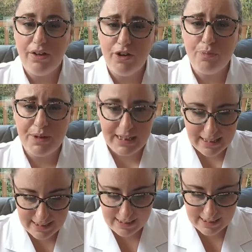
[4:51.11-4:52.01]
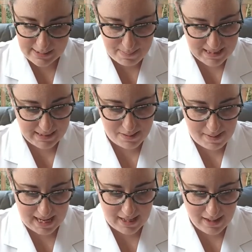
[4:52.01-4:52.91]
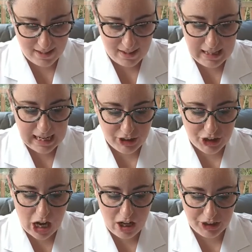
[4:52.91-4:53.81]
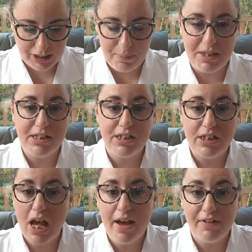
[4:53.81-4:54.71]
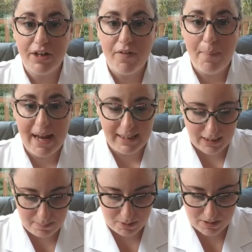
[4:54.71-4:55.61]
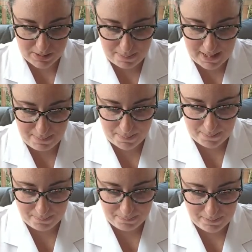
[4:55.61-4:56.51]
"You've presented this man to me and charged him with stirring a rebellion amongst the people.